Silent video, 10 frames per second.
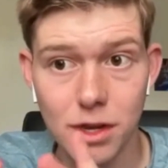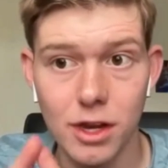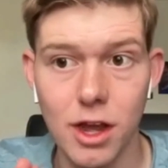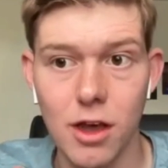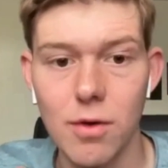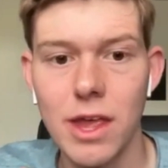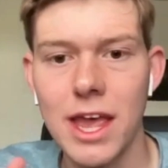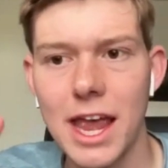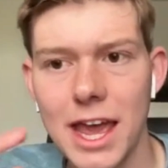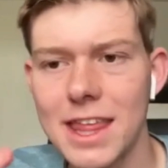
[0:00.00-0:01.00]

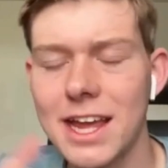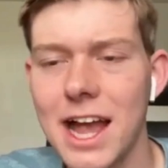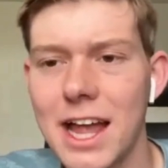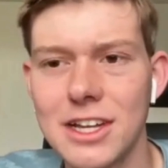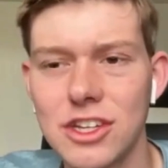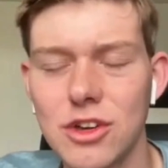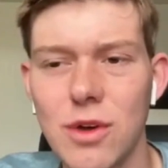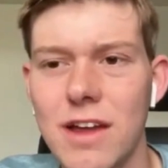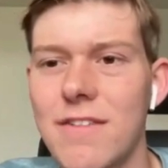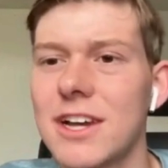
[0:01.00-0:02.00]
and then kind of
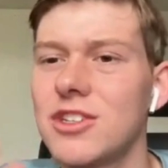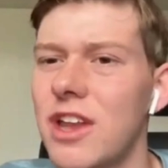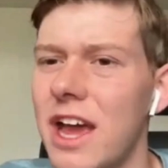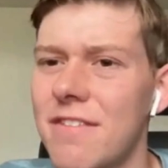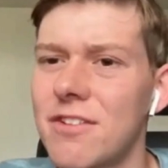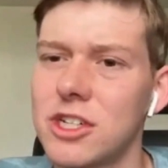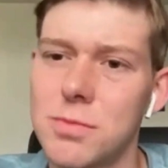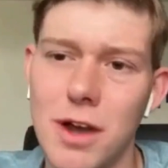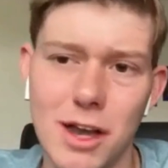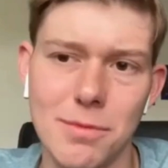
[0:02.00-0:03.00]
two, advice you'd have for
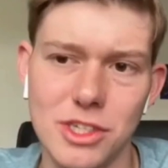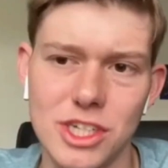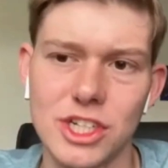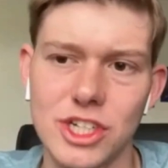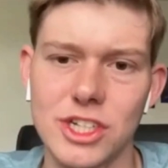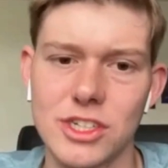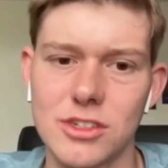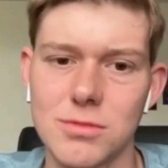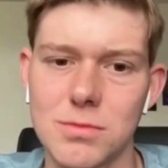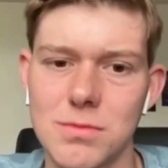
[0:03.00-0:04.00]
aspiring
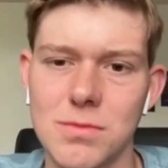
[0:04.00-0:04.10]
musicians?